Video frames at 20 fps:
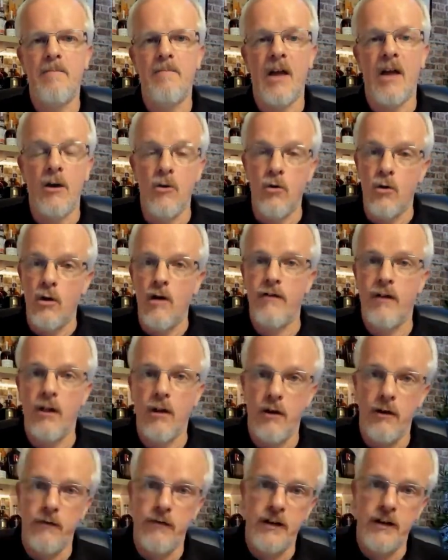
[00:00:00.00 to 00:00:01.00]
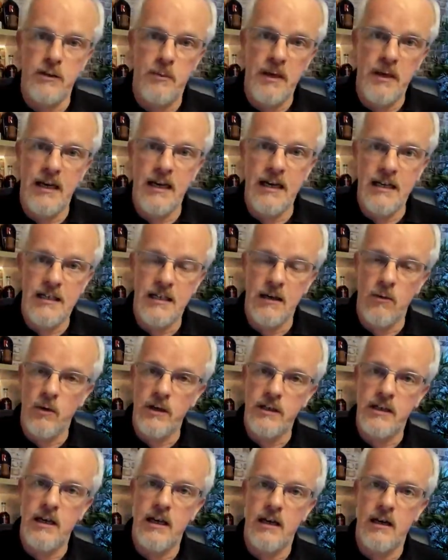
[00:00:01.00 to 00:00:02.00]
know have a lot of experience in
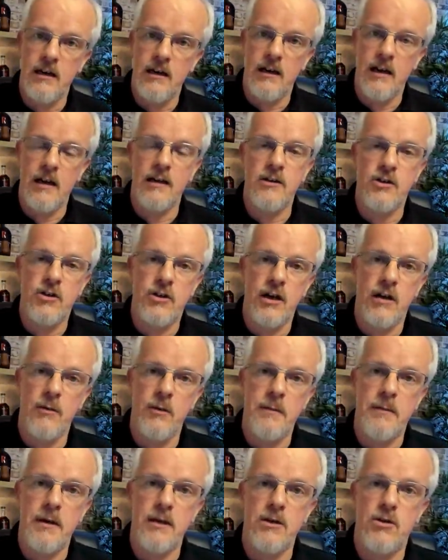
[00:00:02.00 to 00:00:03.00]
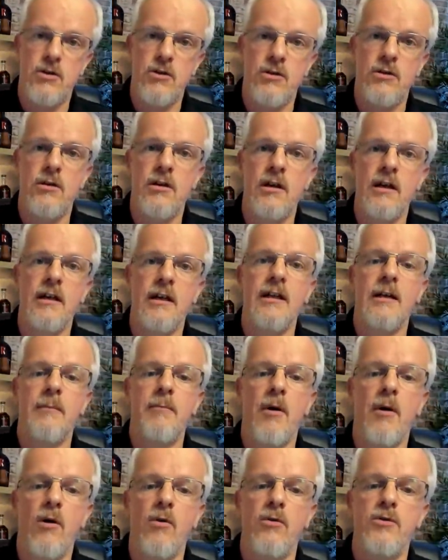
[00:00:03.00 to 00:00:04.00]
whisky and in the industry a wee bit too,
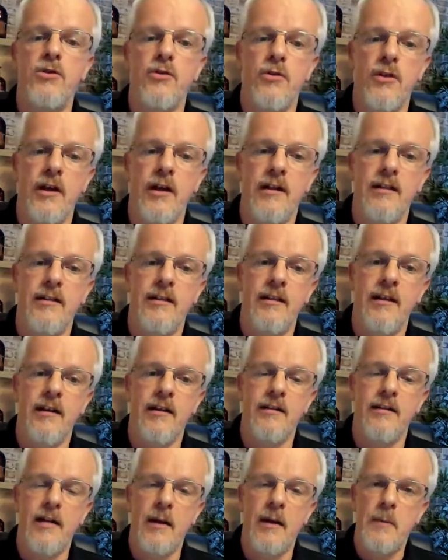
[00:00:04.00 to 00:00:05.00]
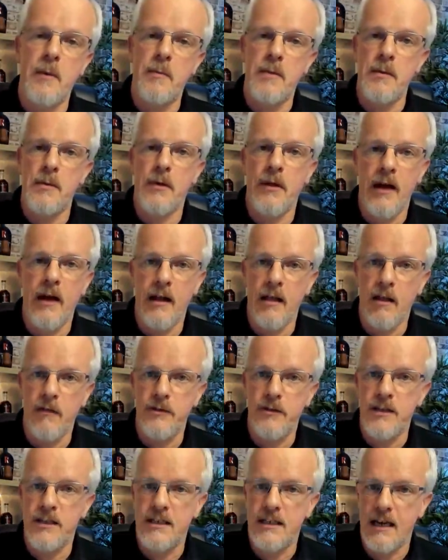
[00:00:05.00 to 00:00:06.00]
but also that they're the type of people that I love
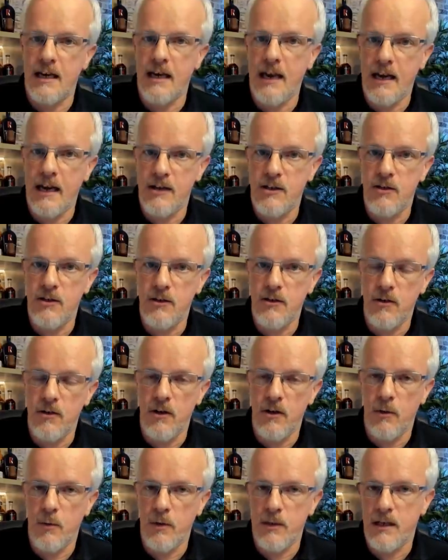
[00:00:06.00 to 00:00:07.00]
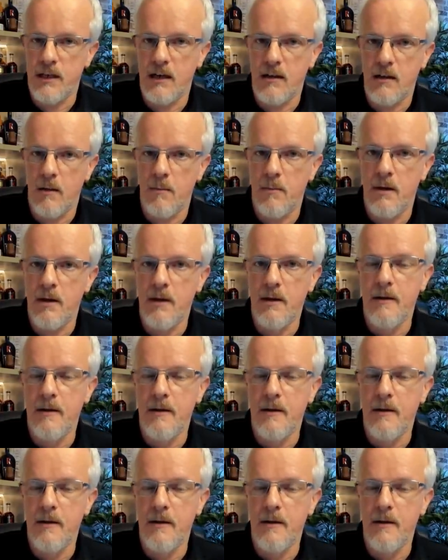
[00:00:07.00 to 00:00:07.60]
to sit next to at the Whisky Club,